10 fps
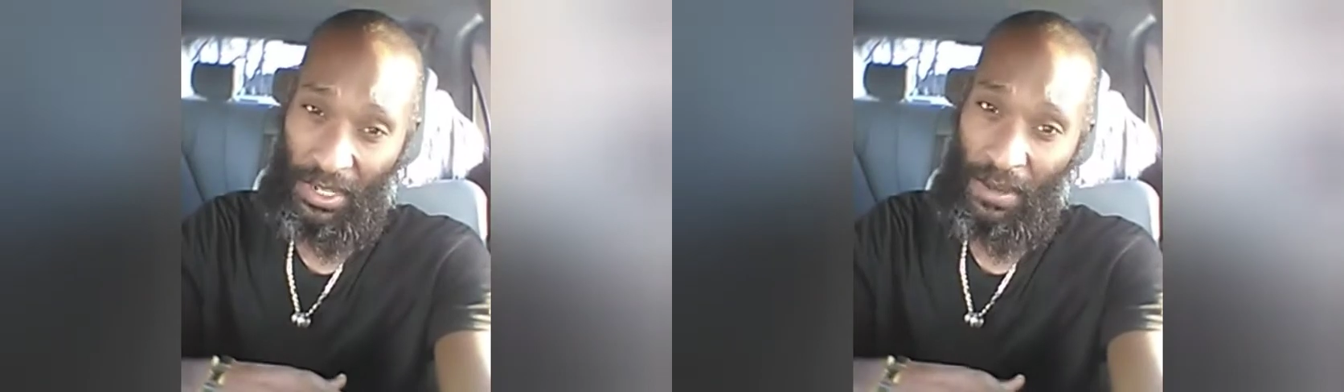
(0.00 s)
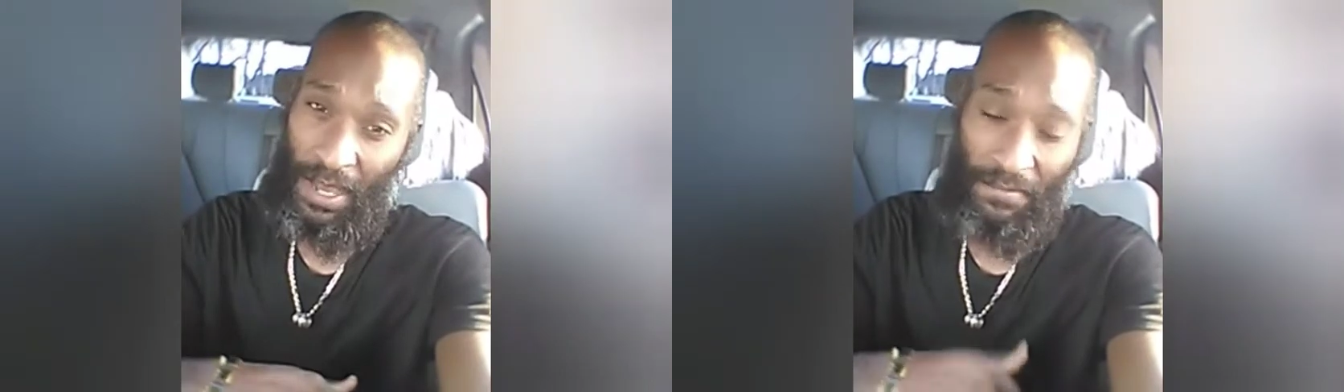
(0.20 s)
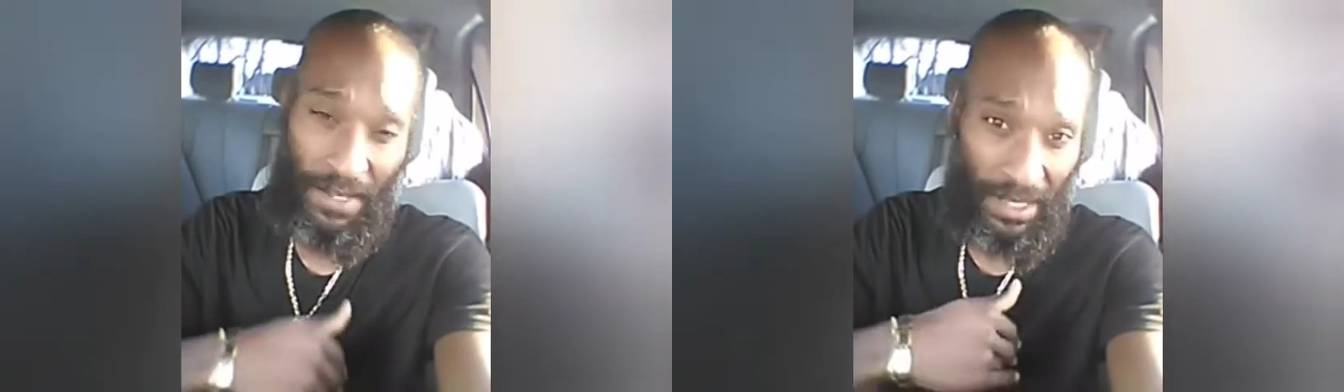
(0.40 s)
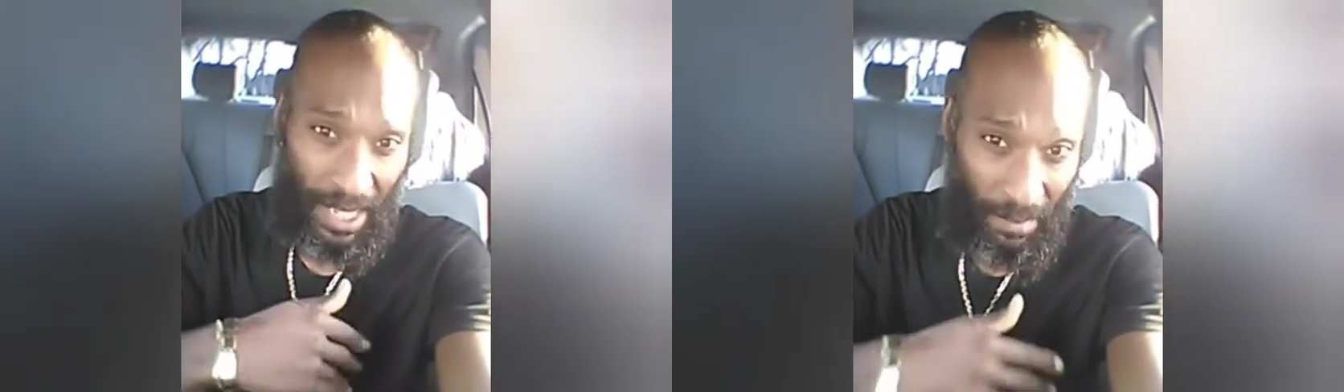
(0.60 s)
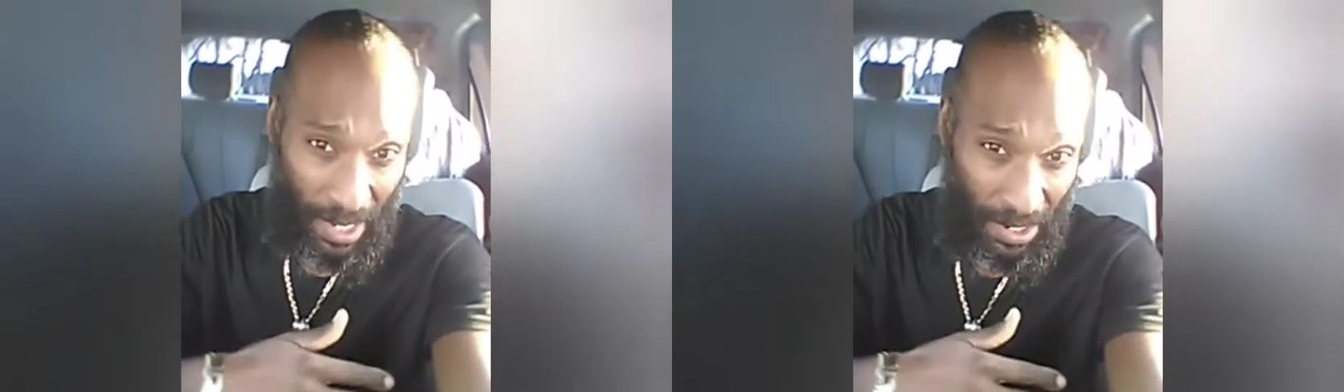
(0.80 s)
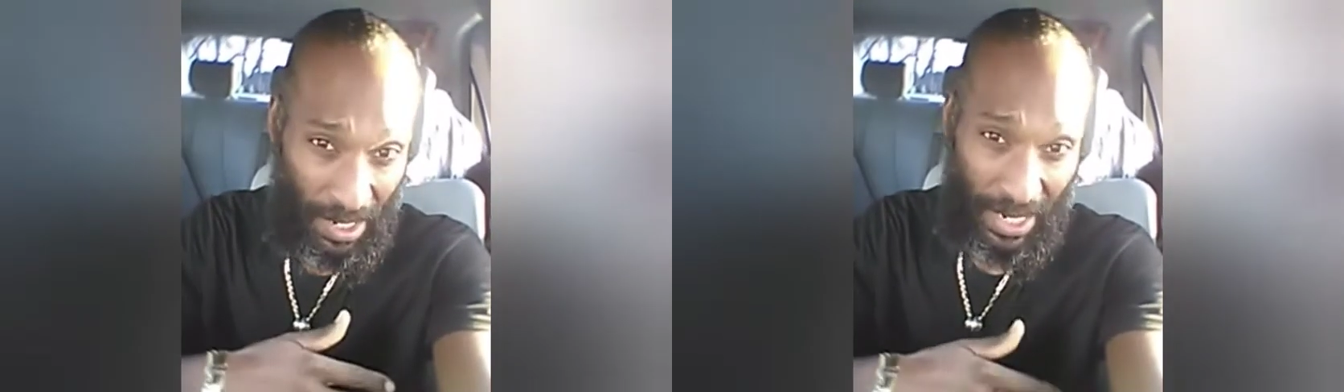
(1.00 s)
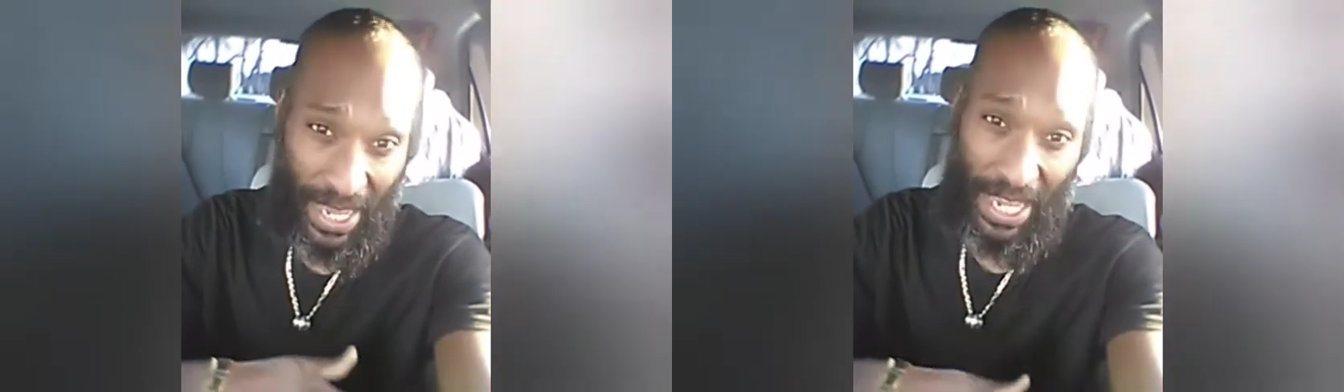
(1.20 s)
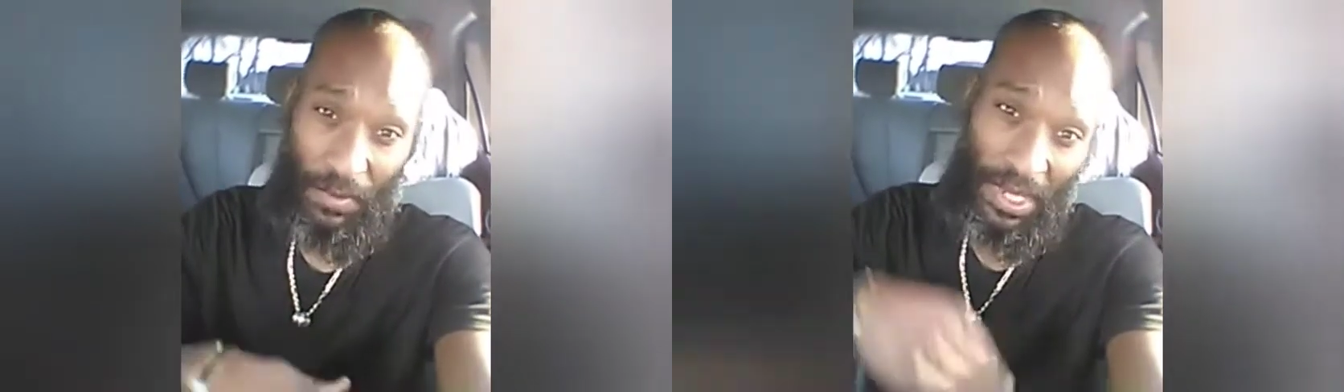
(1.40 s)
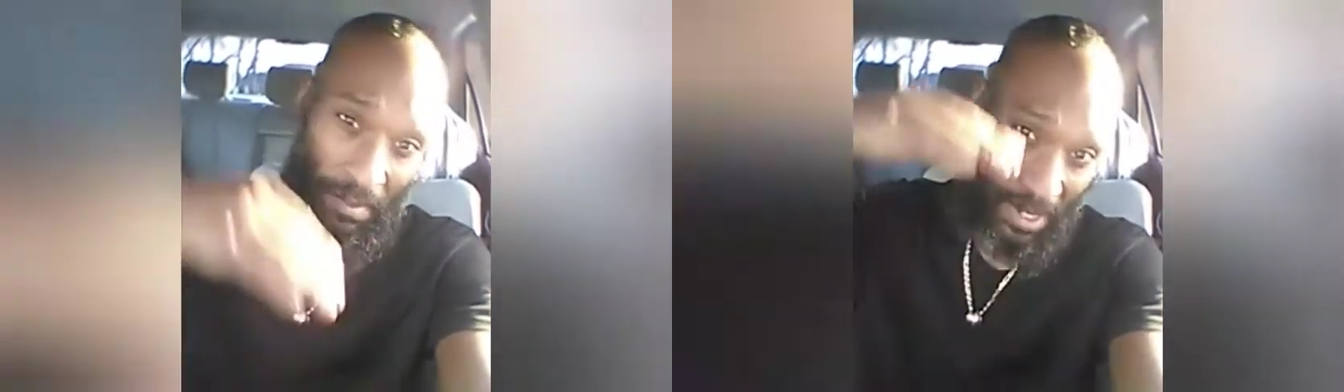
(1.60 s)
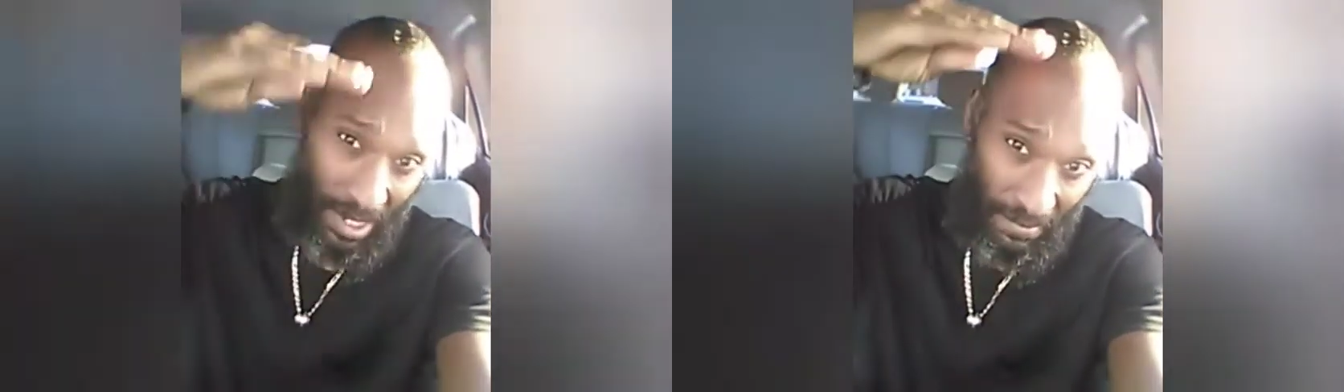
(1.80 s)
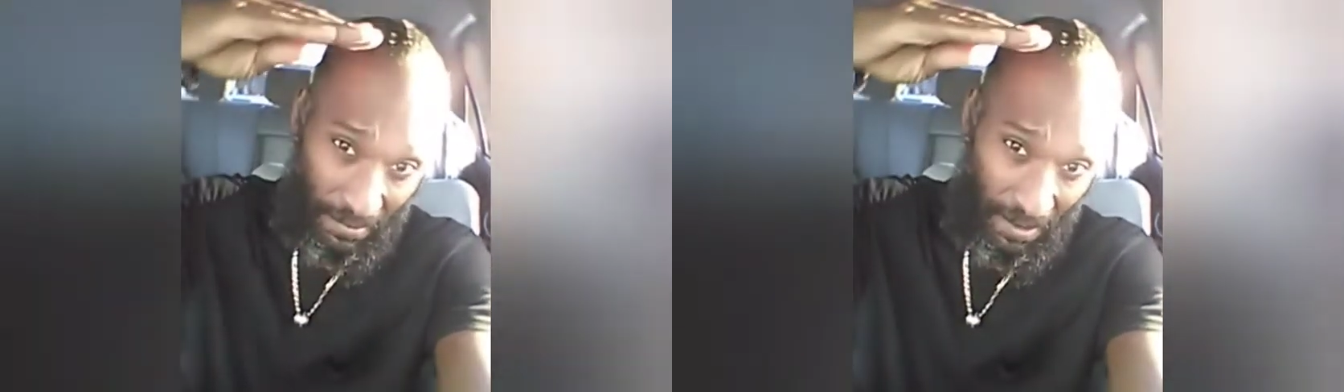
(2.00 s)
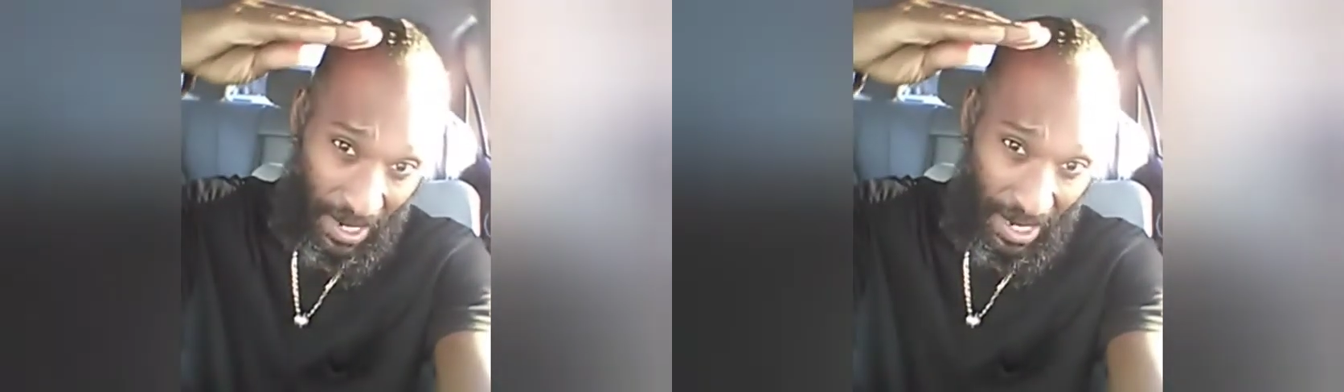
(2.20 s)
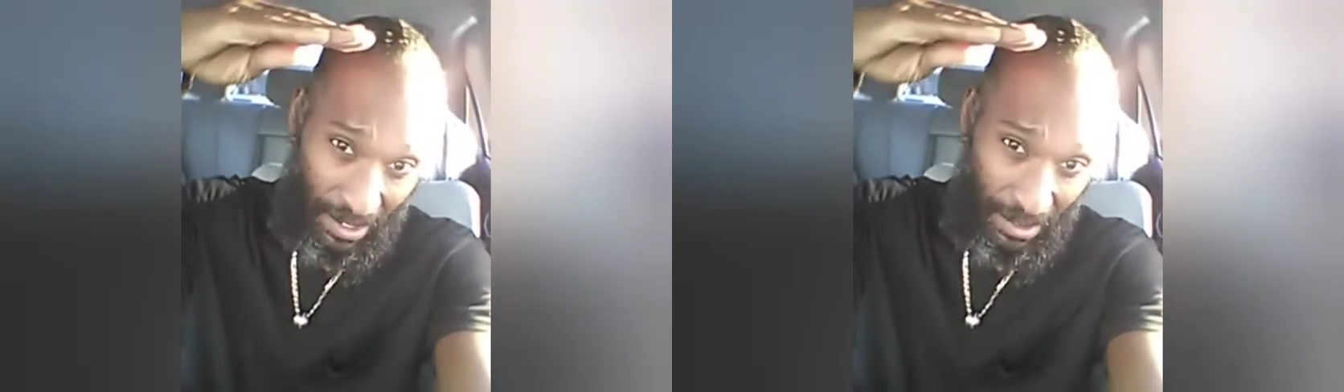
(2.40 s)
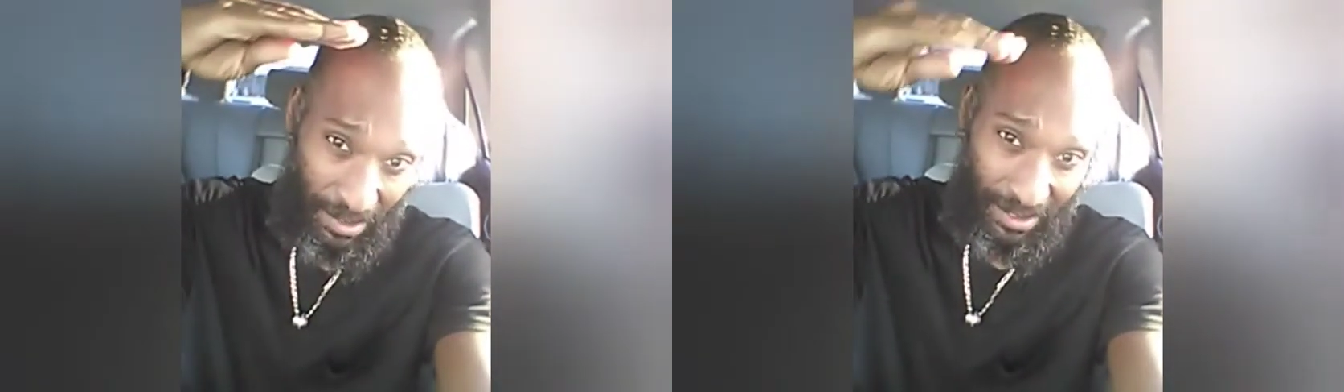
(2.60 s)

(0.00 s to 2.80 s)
So I feel a lot better today. We above ground